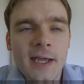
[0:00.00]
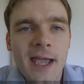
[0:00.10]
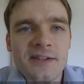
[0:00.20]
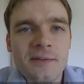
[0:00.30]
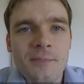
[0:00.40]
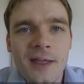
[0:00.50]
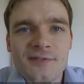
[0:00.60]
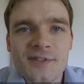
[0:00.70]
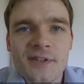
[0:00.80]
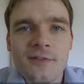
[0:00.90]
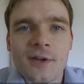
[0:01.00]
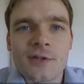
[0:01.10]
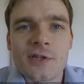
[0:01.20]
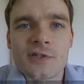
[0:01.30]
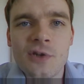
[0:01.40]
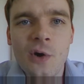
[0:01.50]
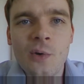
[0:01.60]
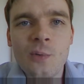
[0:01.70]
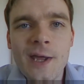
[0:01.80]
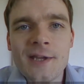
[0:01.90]
And in maths, there is no
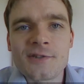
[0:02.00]
way